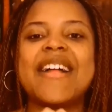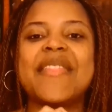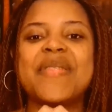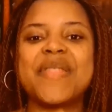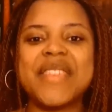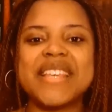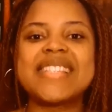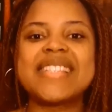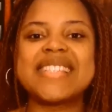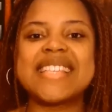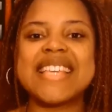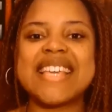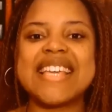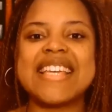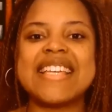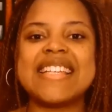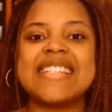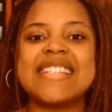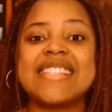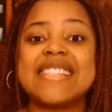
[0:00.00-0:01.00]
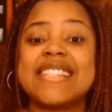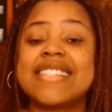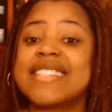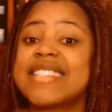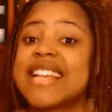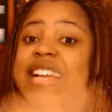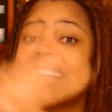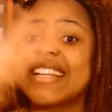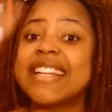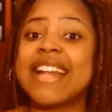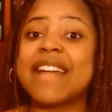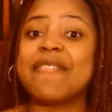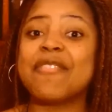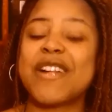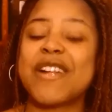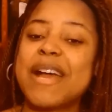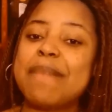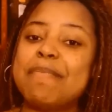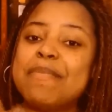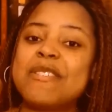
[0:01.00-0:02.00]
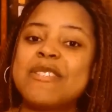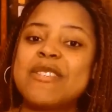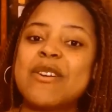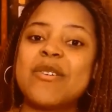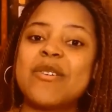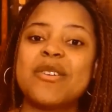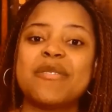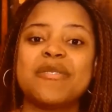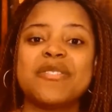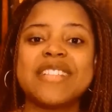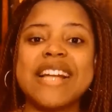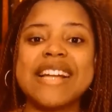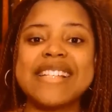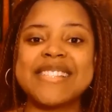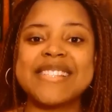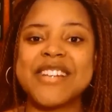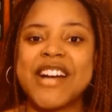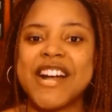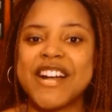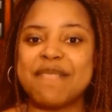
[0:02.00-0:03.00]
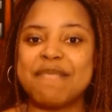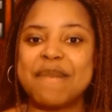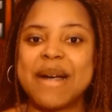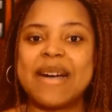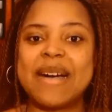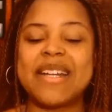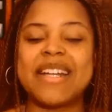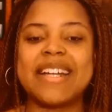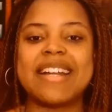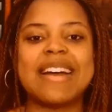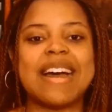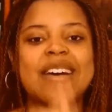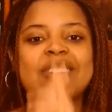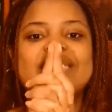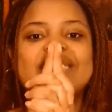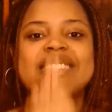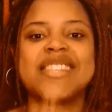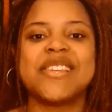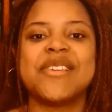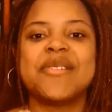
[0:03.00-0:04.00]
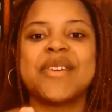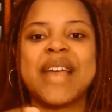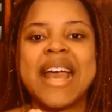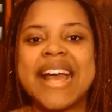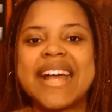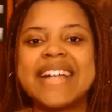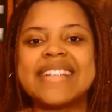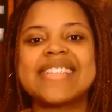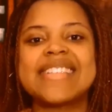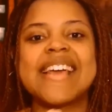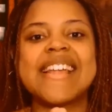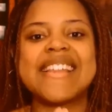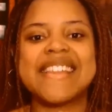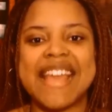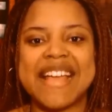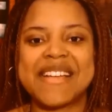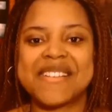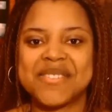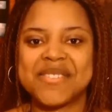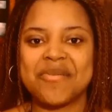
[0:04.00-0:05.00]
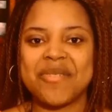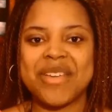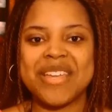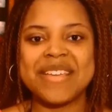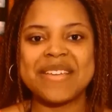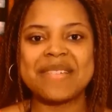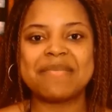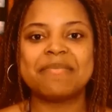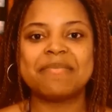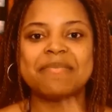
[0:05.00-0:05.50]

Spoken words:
This is the second ever episode of Let's Talk About It. I'll see you guys next week.